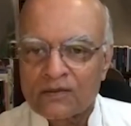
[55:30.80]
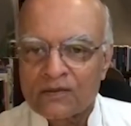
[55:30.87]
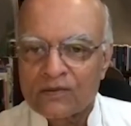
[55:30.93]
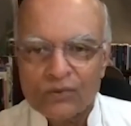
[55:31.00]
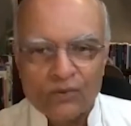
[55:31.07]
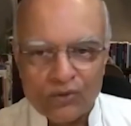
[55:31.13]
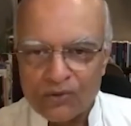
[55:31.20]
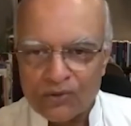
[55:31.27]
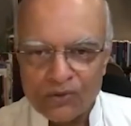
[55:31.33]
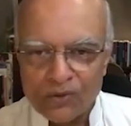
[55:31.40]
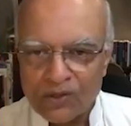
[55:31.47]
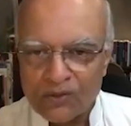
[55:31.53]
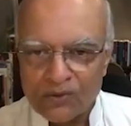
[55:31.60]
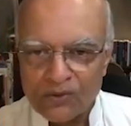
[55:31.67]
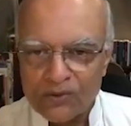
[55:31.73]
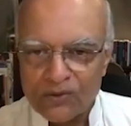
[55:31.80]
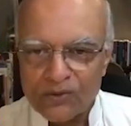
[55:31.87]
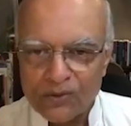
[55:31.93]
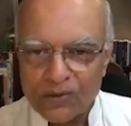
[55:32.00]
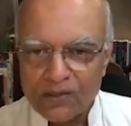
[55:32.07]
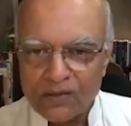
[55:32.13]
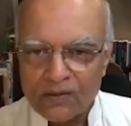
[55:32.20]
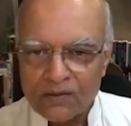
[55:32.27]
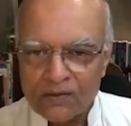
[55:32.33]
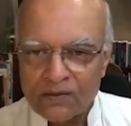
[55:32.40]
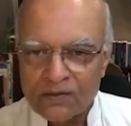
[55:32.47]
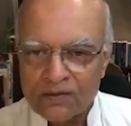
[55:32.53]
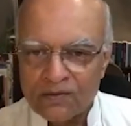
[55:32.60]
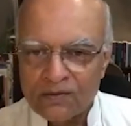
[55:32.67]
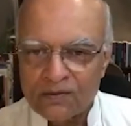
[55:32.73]
You don't know how good you are.
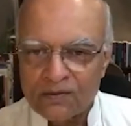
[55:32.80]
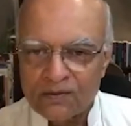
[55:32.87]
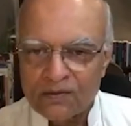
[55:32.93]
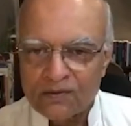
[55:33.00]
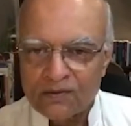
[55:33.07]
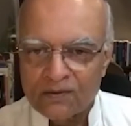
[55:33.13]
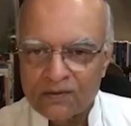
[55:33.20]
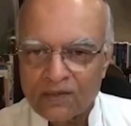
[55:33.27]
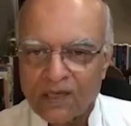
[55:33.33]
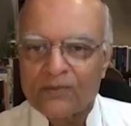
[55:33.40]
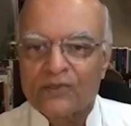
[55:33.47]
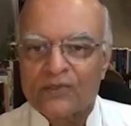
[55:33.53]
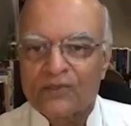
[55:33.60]
I mean,